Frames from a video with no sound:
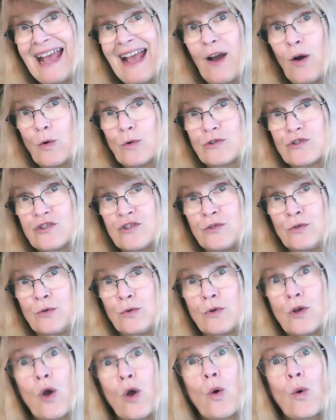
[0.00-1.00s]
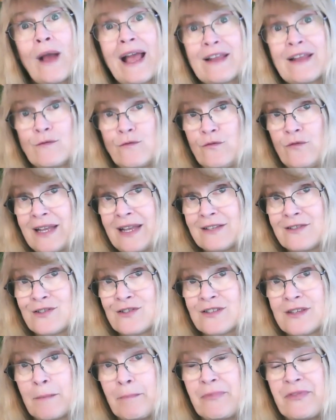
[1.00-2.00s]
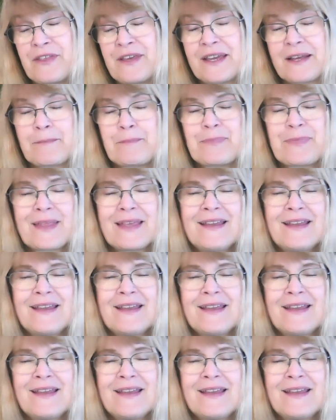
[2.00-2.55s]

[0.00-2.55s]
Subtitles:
out to go and fetch something.